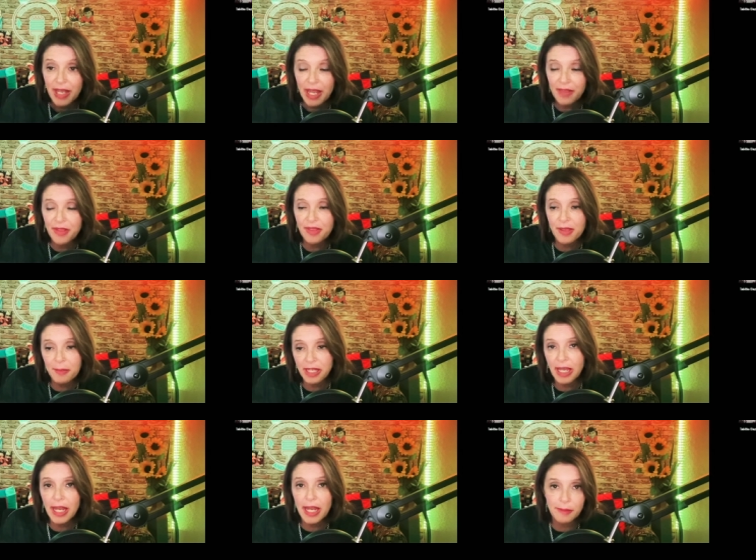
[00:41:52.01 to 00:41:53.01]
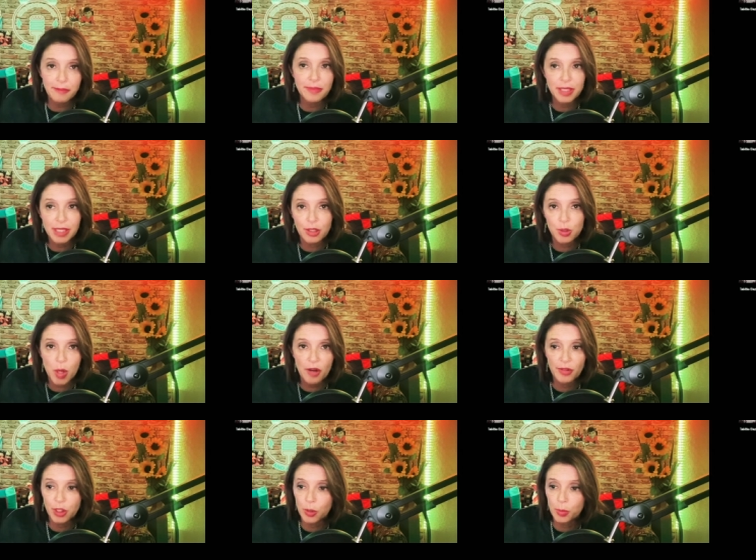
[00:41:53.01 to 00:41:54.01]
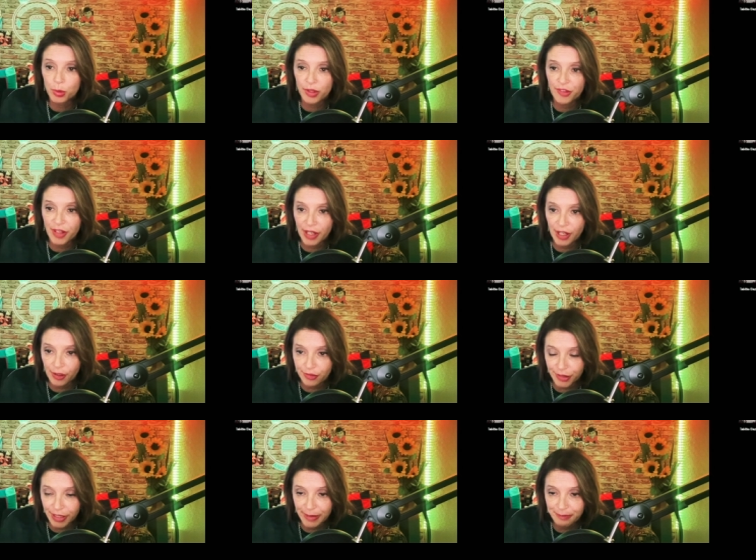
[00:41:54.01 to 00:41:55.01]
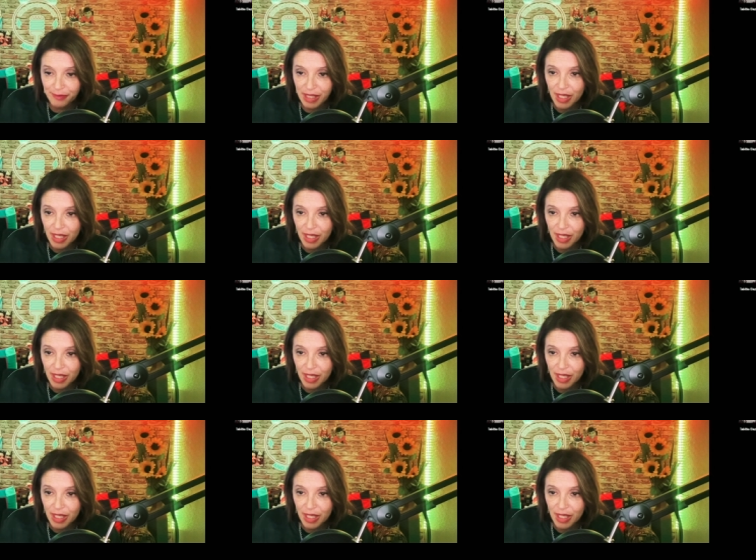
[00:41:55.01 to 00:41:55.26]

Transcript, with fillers: And then they became, you know, 12 year old boyfriend and girlfriend.